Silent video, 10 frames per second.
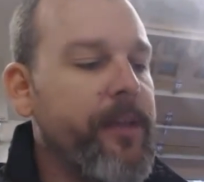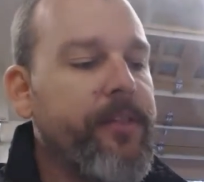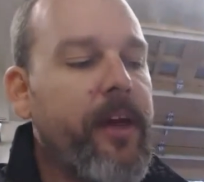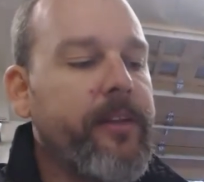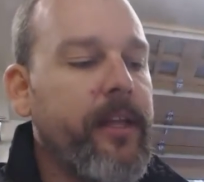I
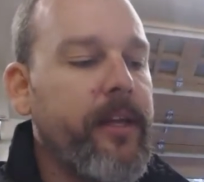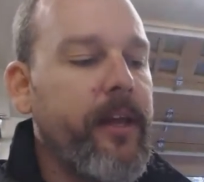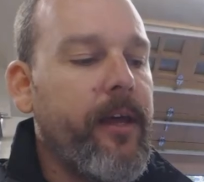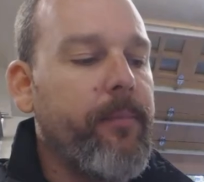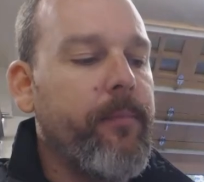thought that
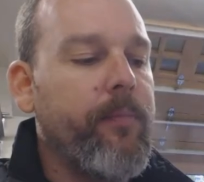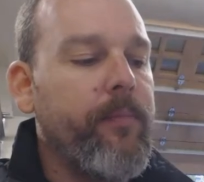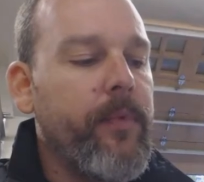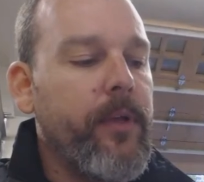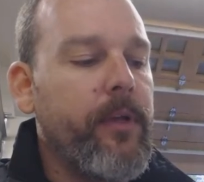
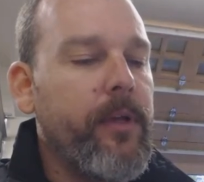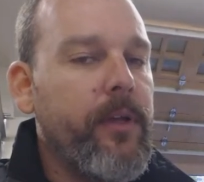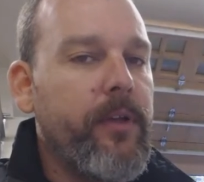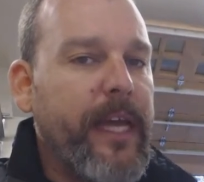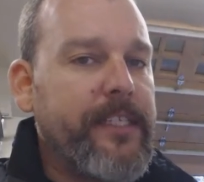
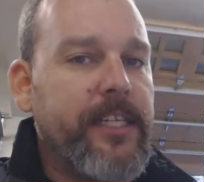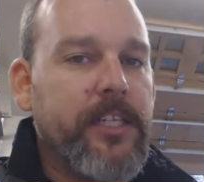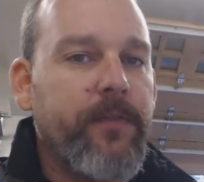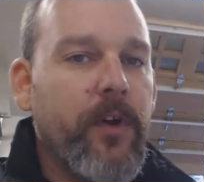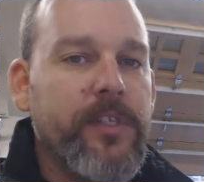at
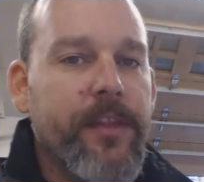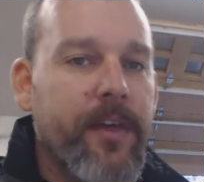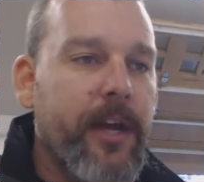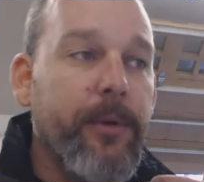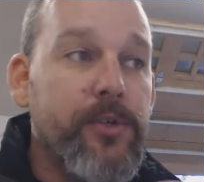6 volts, I
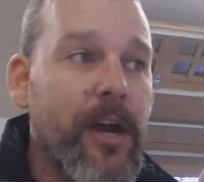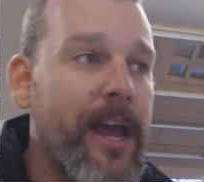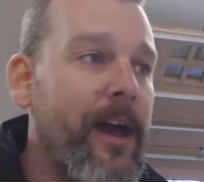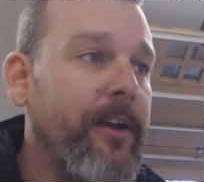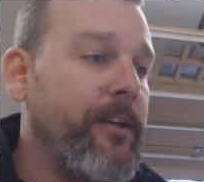thought it would
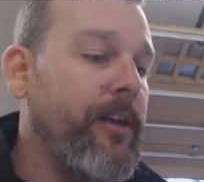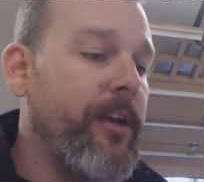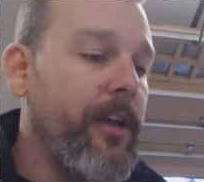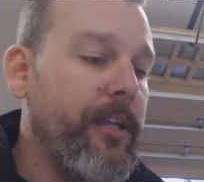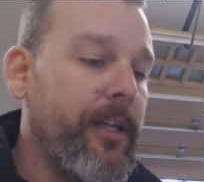dry out, and
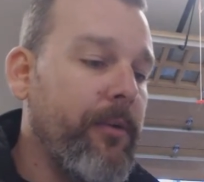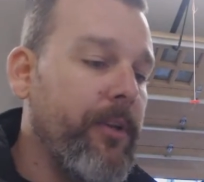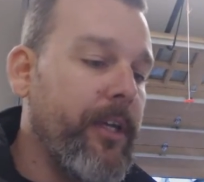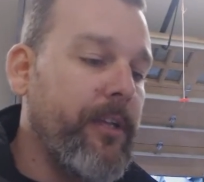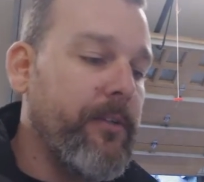you get that
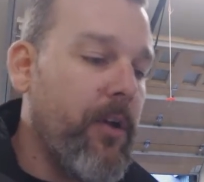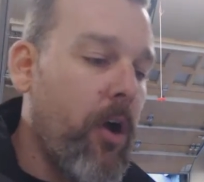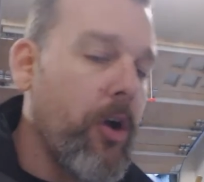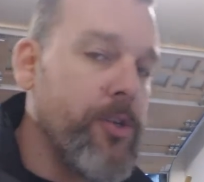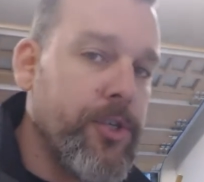really
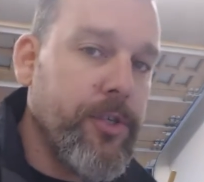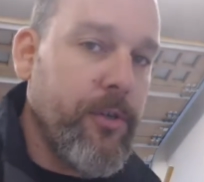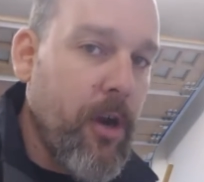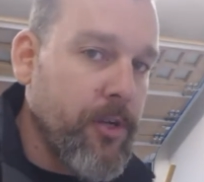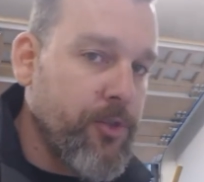harsh
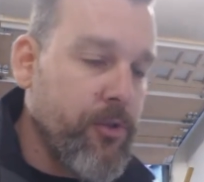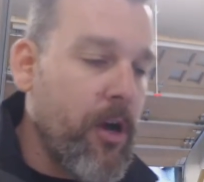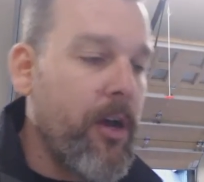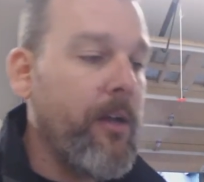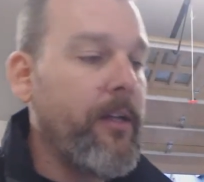
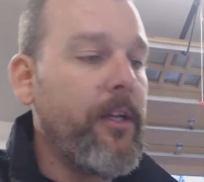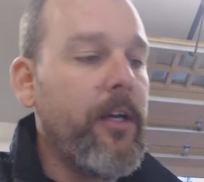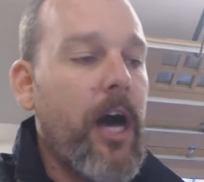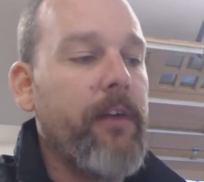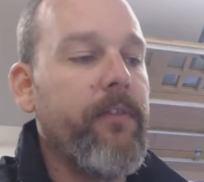draw
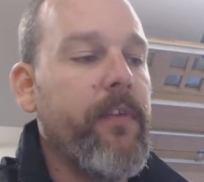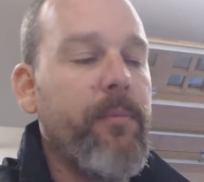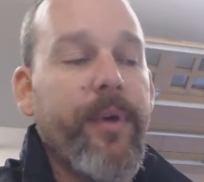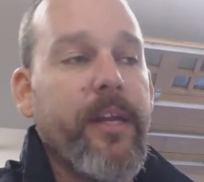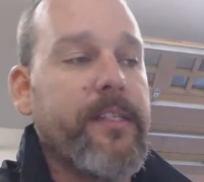off of
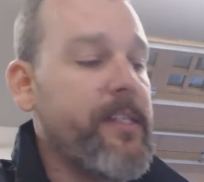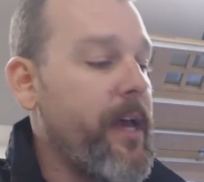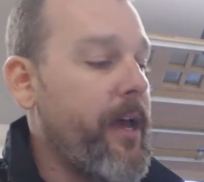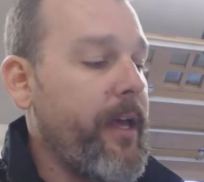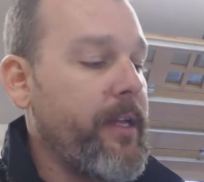it, but it's
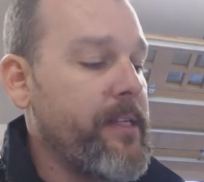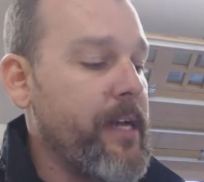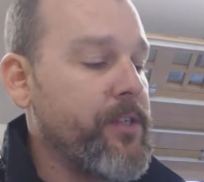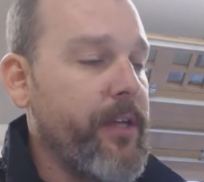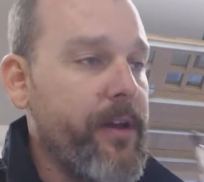
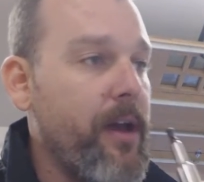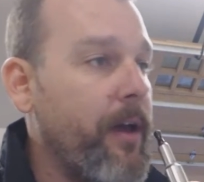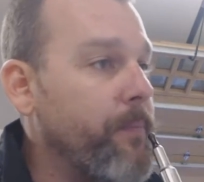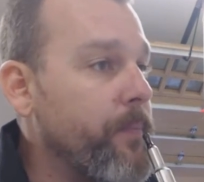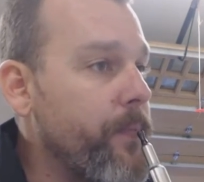actually
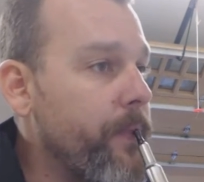not.